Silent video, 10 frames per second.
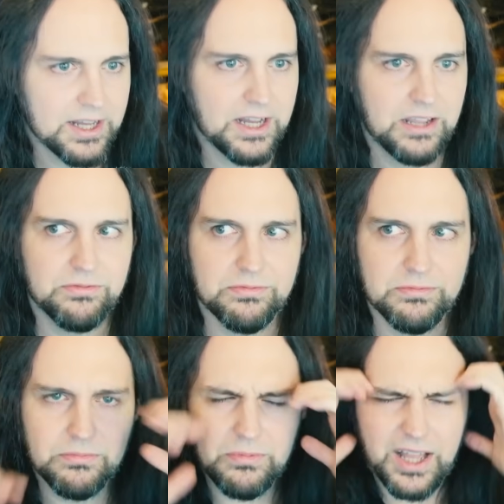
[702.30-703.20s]
I
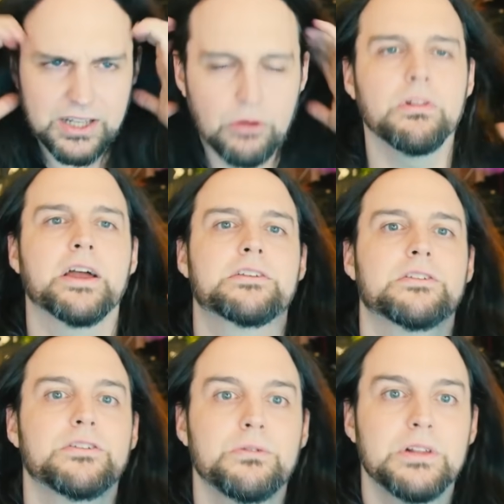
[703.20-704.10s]
I don't like
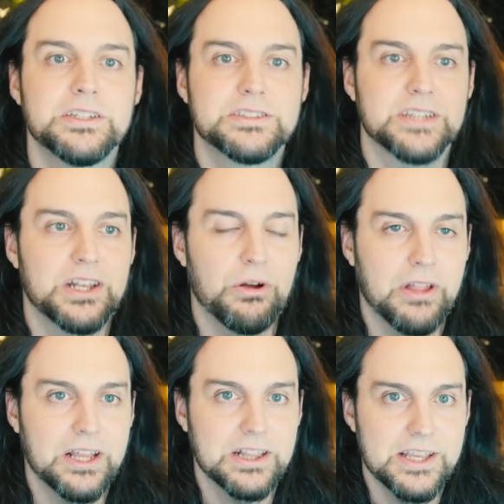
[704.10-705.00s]
to-do lists. I don't
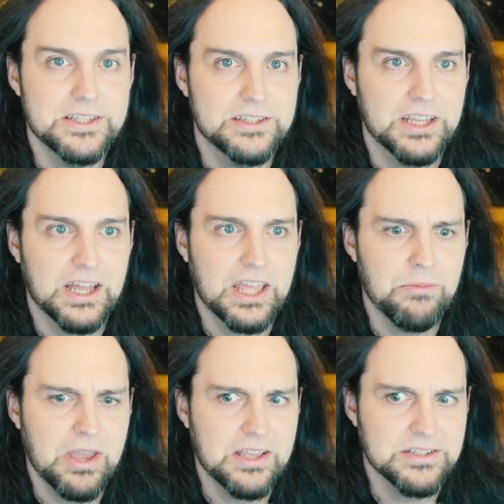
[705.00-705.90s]
like lists. They kind of
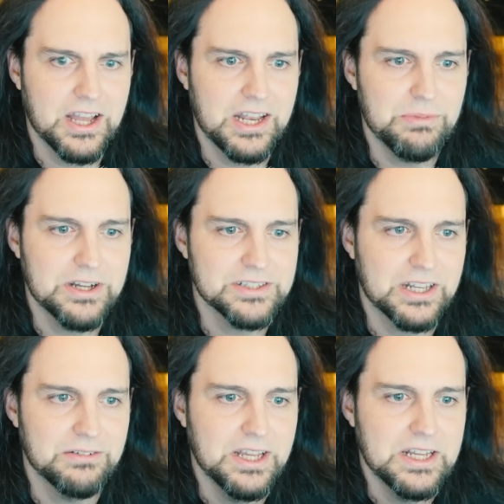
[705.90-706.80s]
give me anxiety because
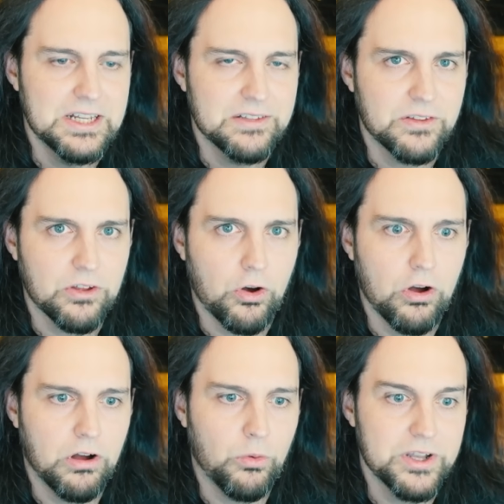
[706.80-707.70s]
I'd it's
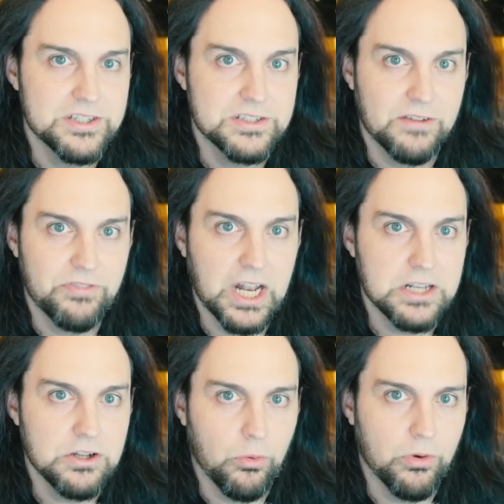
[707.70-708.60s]
always stuff that I
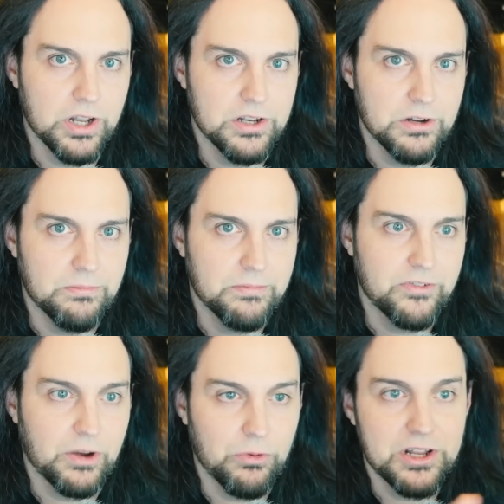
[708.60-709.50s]
don't want to do.
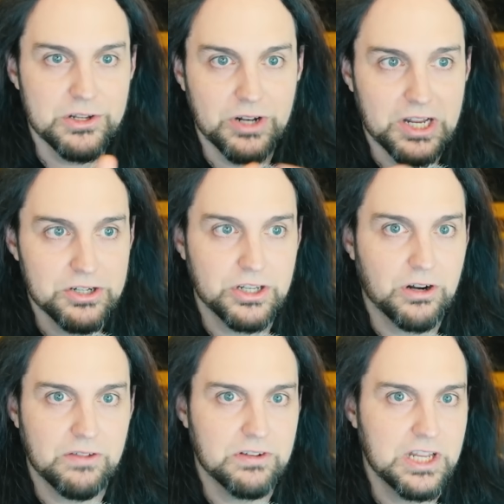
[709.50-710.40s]
If I want to do it, I usually
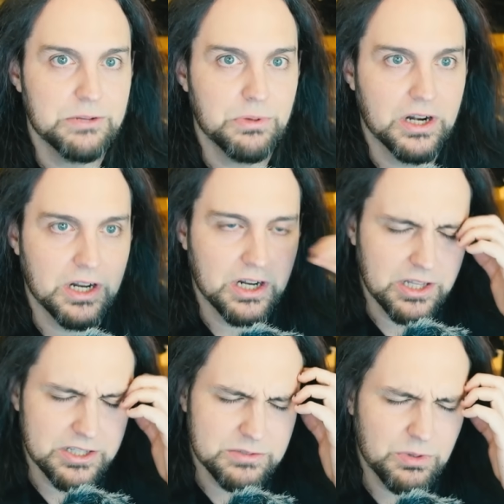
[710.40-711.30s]
don't even need to put it on a
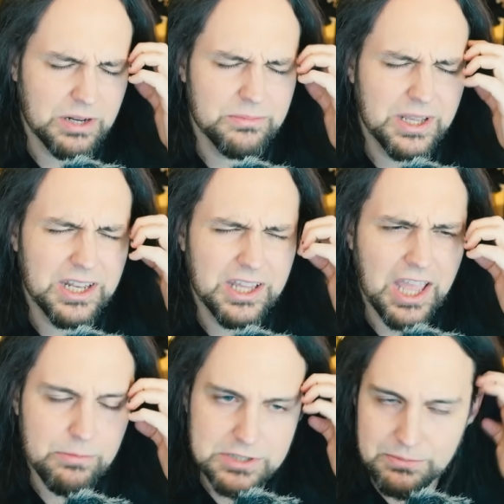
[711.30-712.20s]
list. When I'm making a
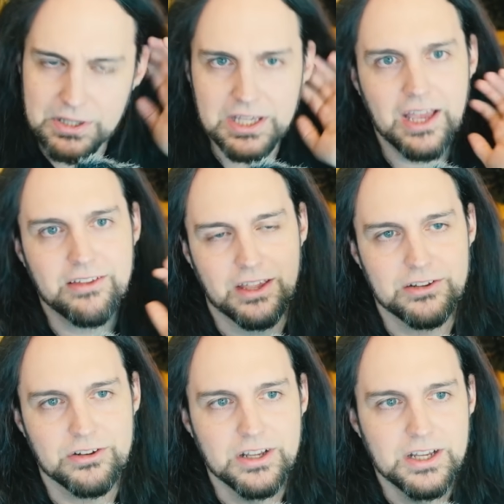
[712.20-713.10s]
game or something, yes, I
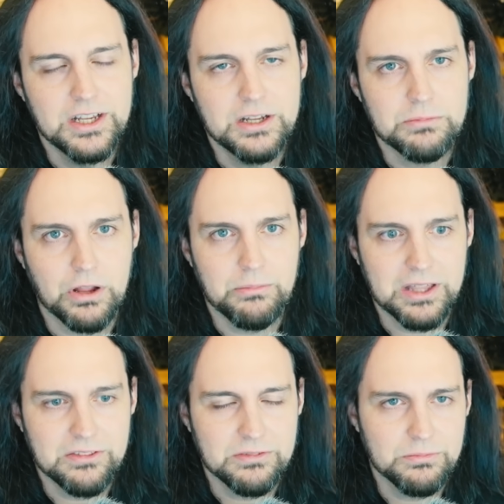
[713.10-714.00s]
should probably
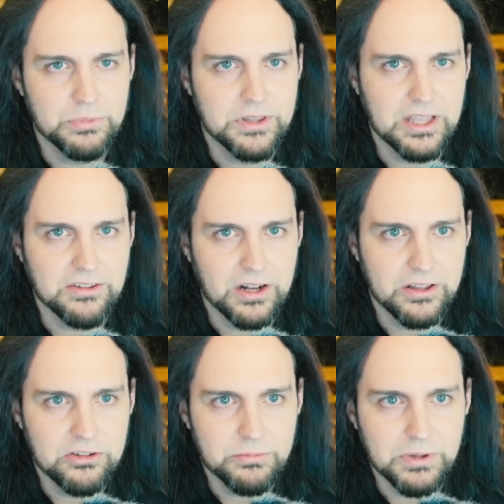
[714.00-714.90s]
make put things on a
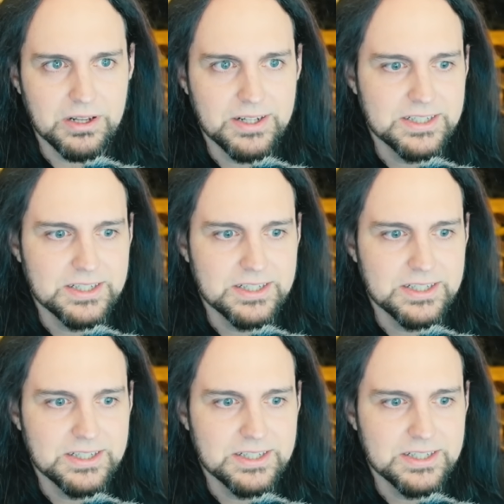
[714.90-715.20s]
list, but